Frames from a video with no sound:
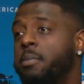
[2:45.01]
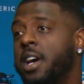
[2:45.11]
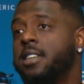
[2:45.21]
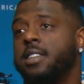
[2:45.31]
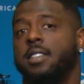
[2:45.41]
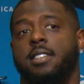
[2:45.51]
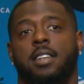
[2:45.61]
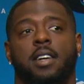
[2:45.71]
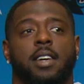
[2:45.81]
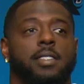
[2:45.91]
not just
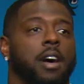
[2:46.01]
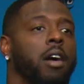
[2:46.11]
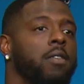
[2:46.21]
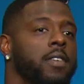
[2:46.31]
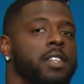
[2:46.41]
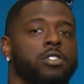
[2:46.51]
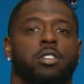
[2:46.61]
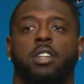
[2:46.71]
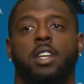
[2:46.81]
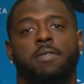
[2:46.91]
as an offense or
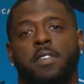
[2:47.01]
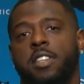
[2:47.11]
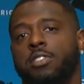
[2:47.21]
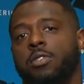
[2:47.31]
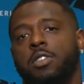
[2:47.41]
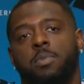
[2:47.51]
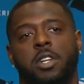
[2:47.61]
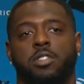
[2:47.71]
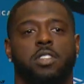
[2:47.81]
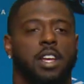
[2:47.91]
a defense or
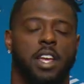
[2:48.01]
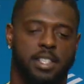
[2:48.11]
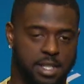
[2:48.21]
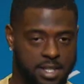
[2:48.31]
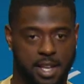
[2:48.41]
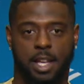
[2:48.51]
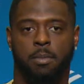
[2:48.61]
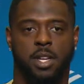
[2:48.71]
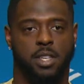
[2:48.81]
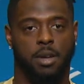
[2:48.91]
especially as a team,
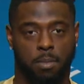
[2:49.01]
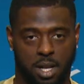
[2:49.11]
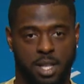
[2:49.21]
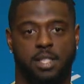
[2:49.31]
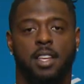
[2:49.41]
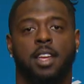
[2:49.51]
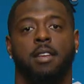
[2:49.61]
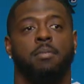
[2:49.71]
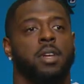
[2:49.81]
as a complete team.